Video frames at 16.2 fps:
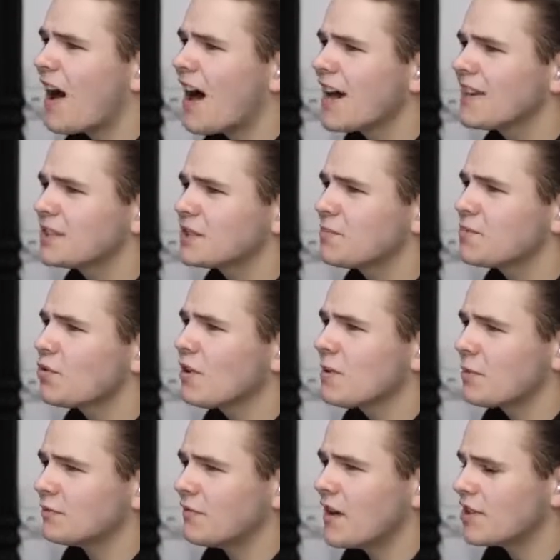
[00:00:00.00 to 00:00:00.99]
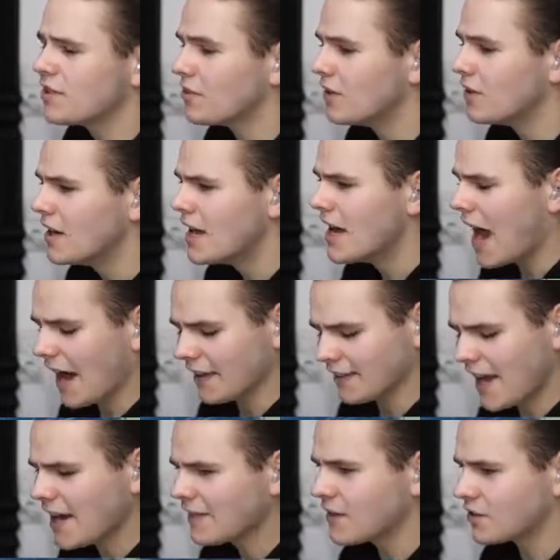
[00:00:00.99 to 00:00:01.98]
fine. That's been totally professional. I
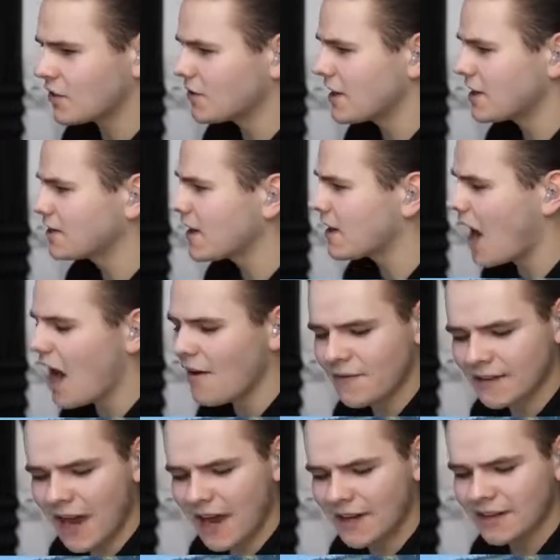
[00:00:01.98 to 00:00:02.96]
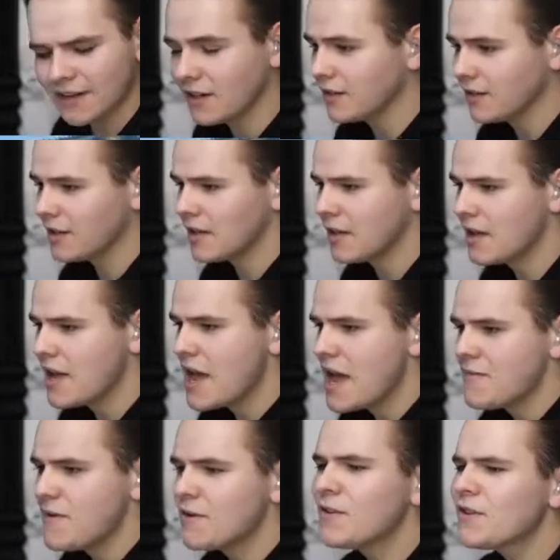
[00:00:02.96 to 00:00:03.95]
like this. Alright, let's take off again here.
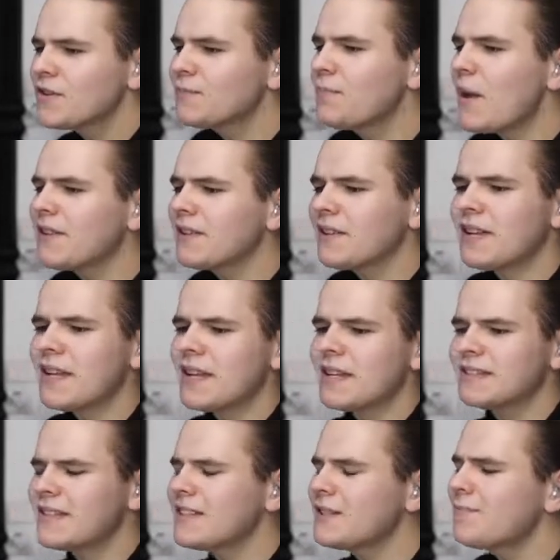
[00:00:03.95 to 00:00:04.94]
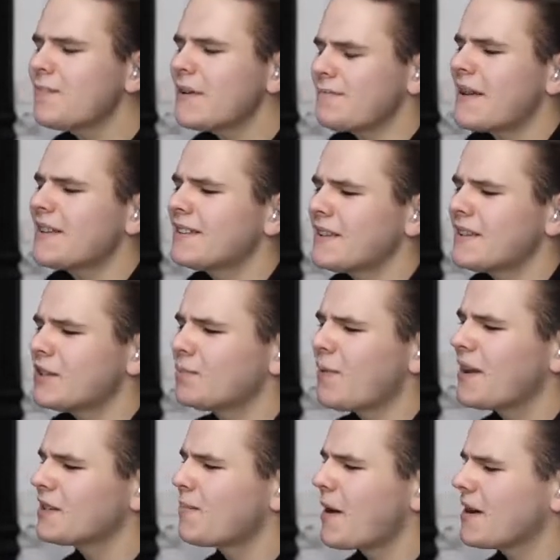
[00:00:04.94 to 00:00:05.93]
You know, this basically is this is basically this
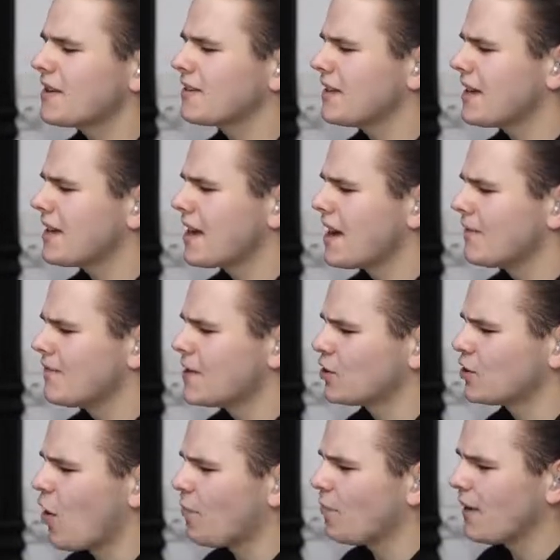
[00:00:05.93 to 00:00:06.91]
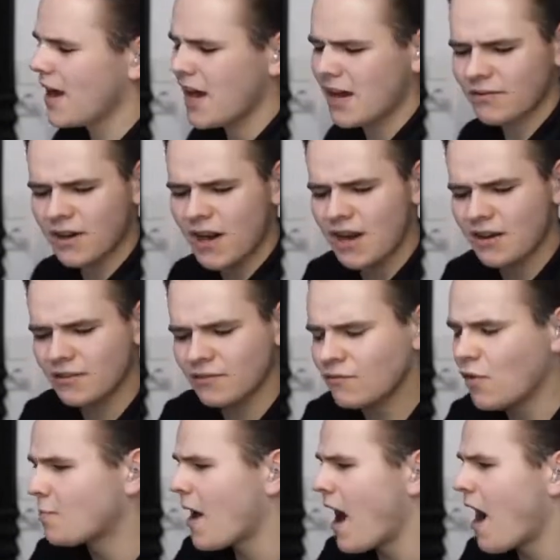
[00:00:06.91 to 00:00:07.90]
plane is basically a uh, VTOL plane, right?
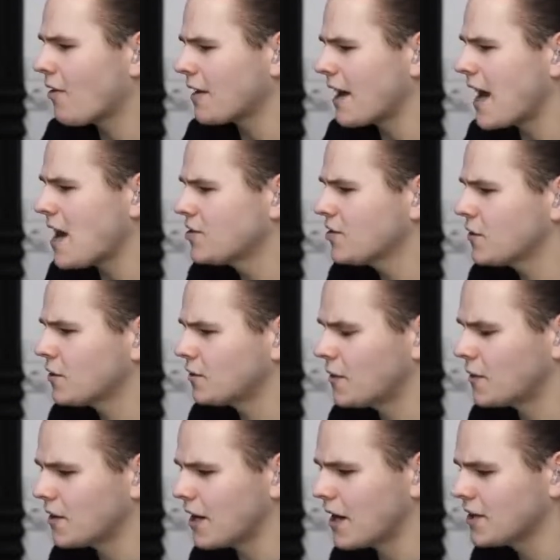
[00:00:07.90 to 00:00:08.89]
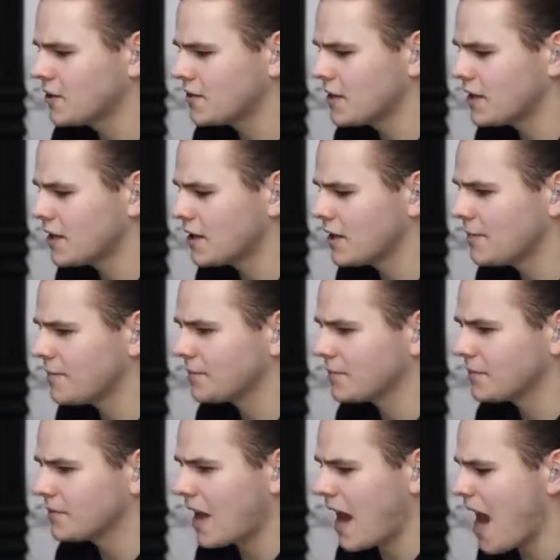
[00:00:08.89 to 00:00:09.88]
Full power into the revert into the.
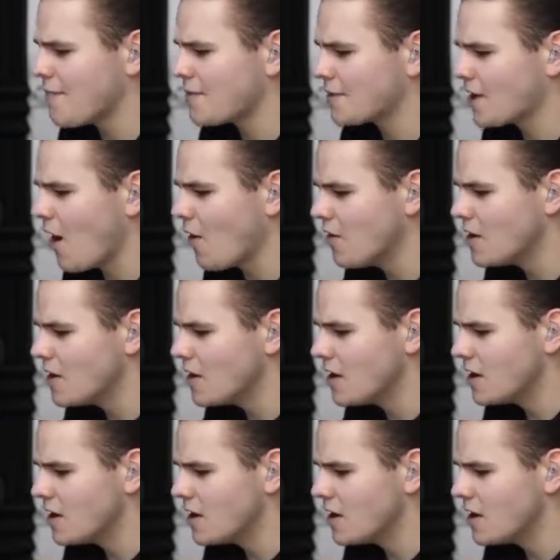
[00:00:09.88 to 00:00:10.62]
There we go.